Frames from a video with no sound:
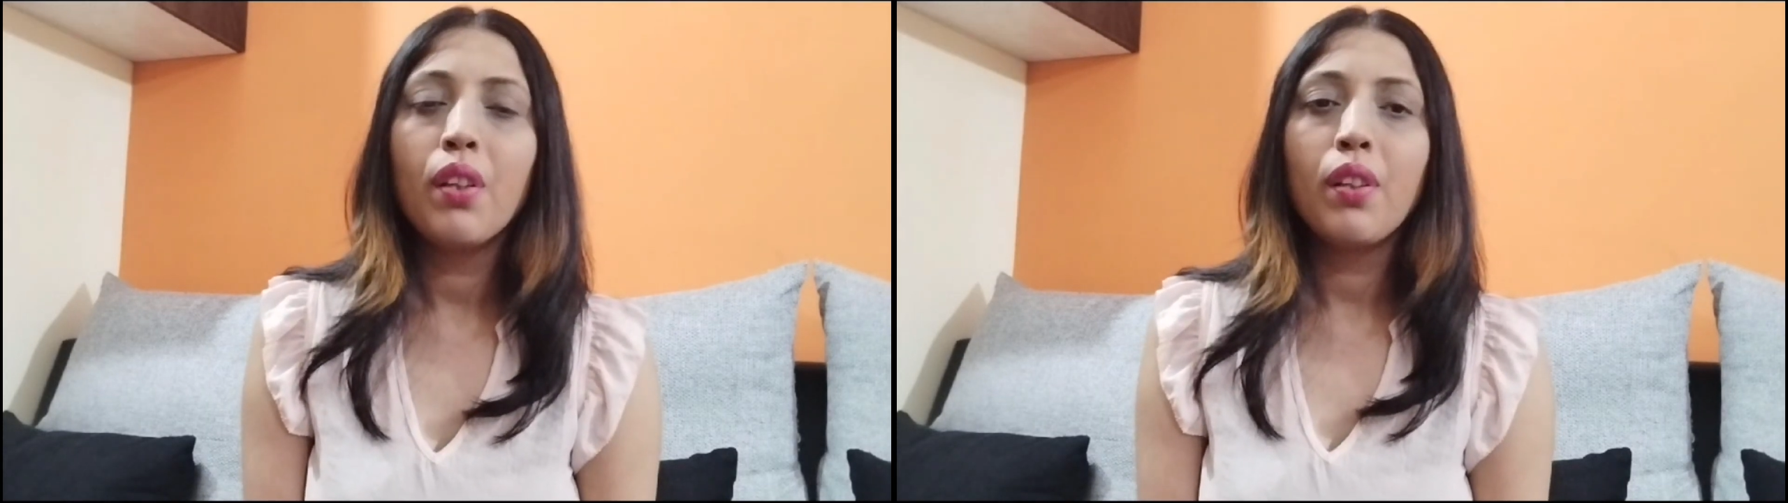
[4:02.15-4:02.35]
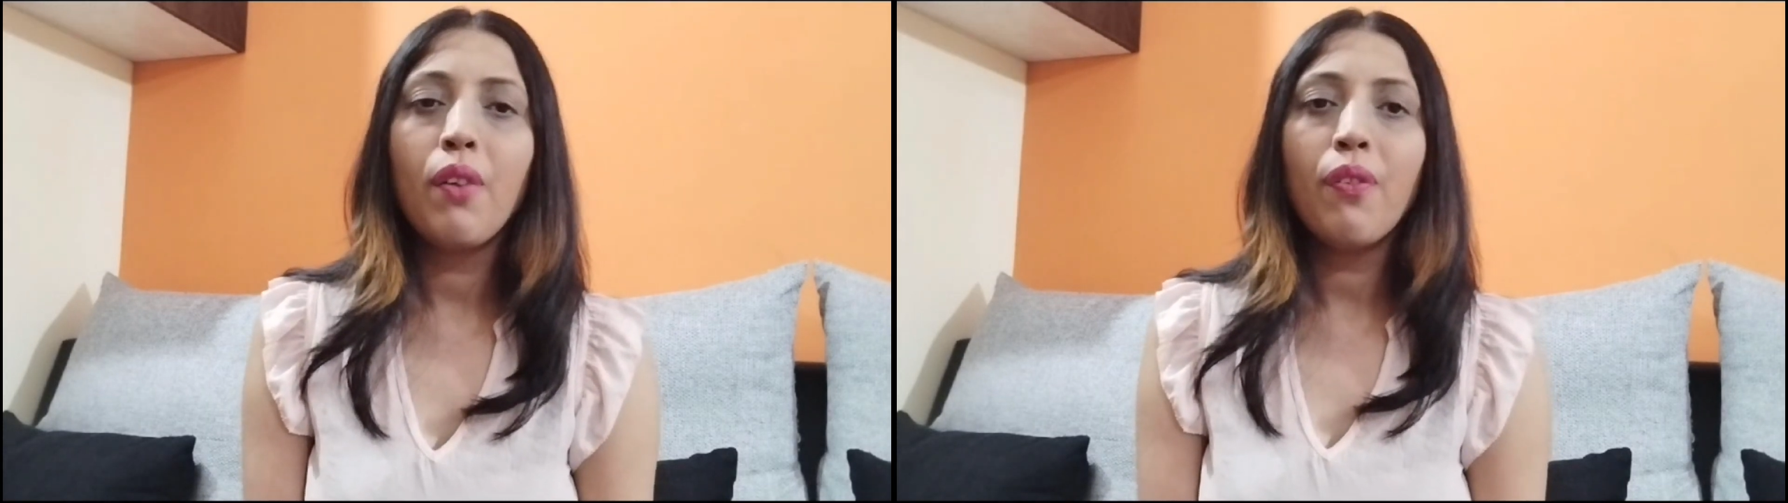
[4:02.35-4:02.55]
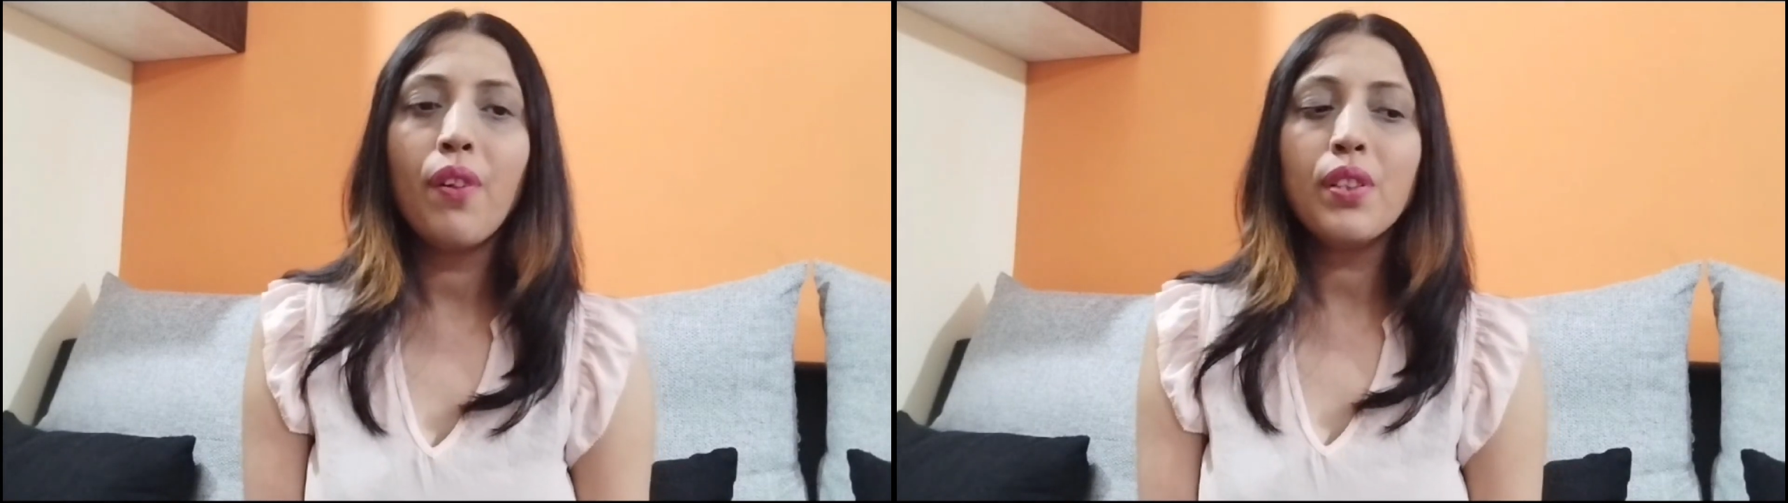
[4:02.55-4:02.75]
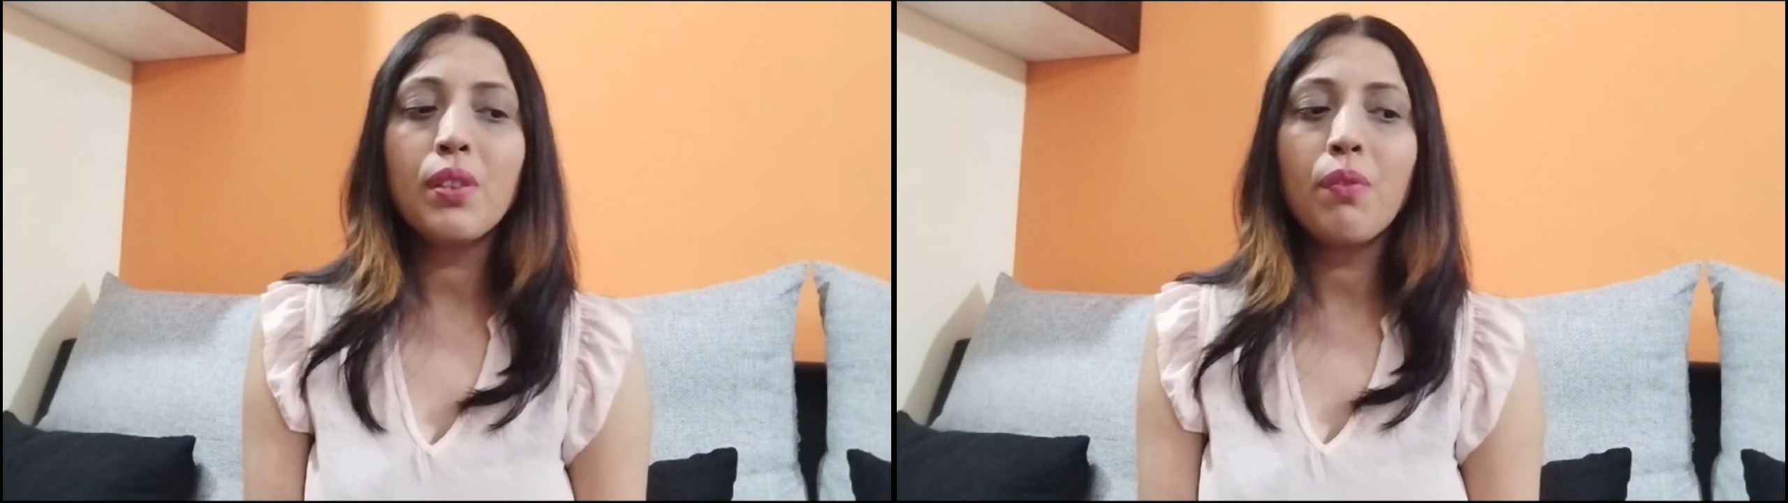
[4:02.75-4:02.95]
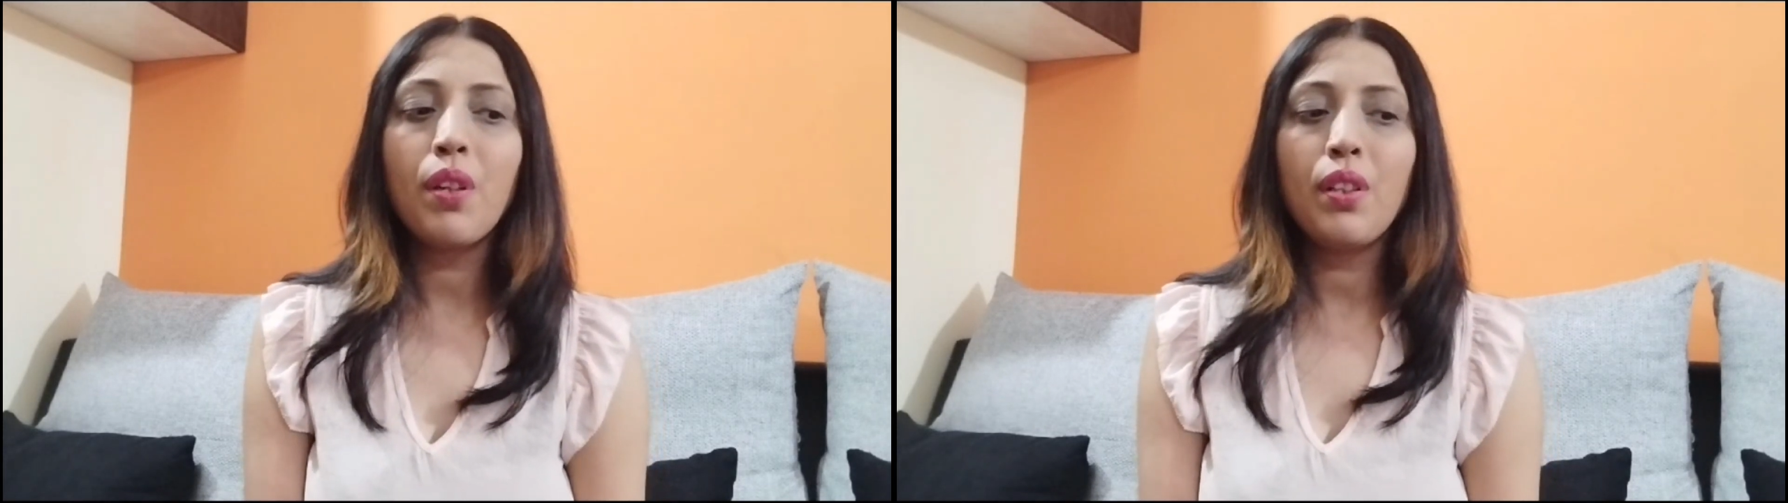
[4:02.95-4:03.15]
The
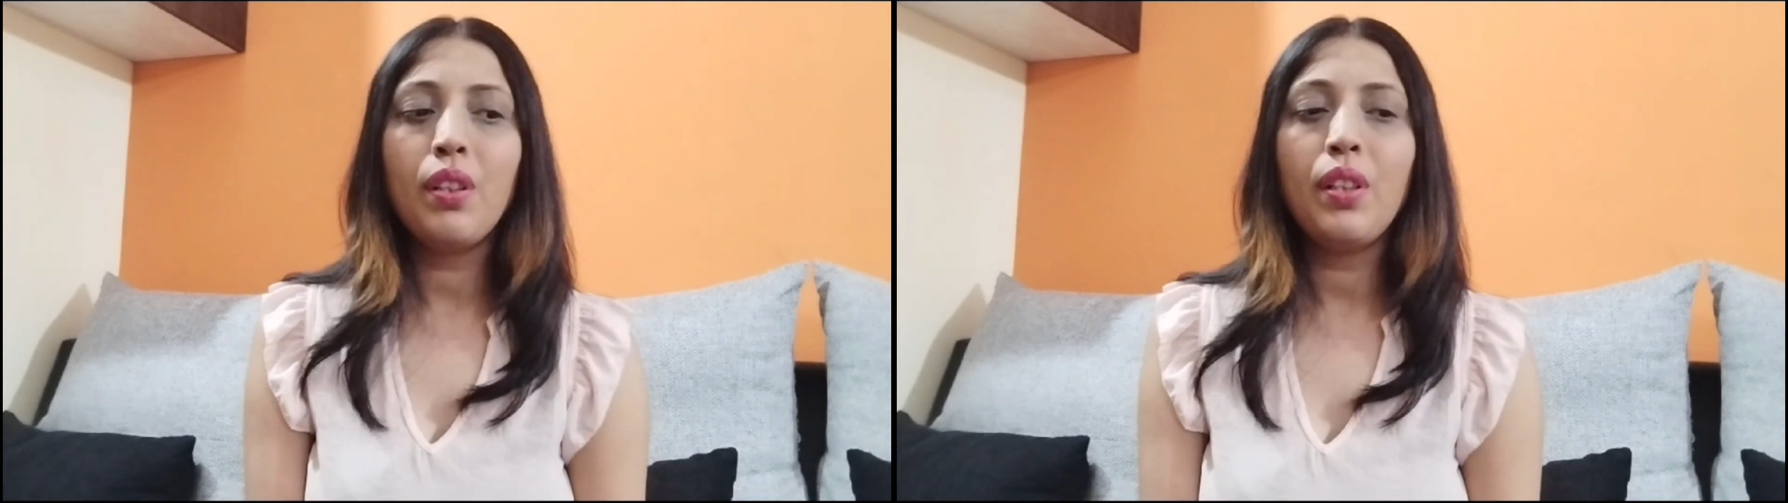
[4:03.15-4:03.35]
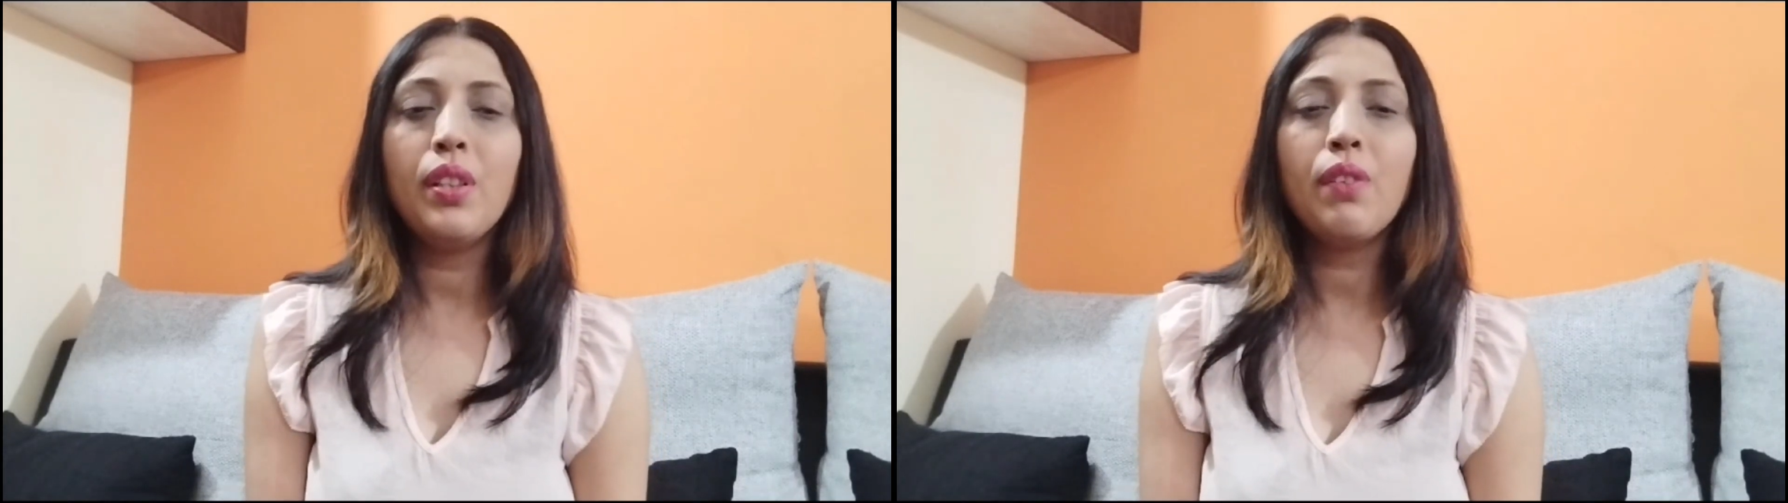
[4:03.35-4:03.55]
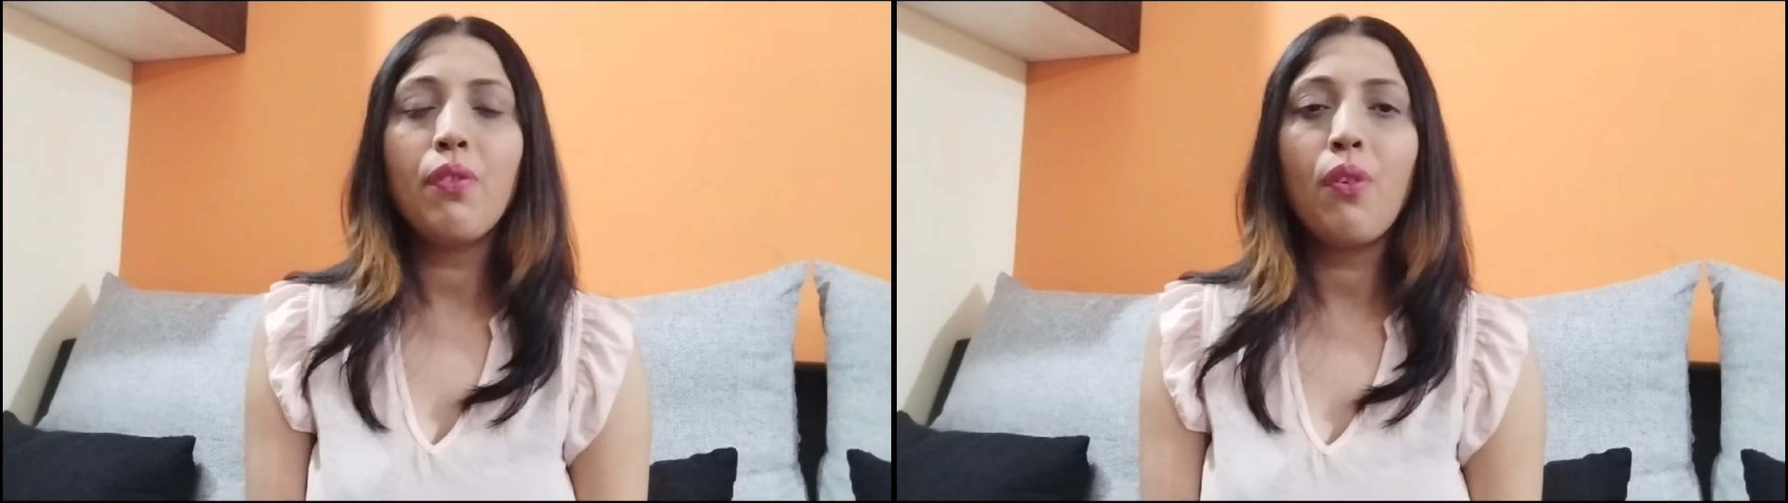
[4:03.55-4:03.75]
first one is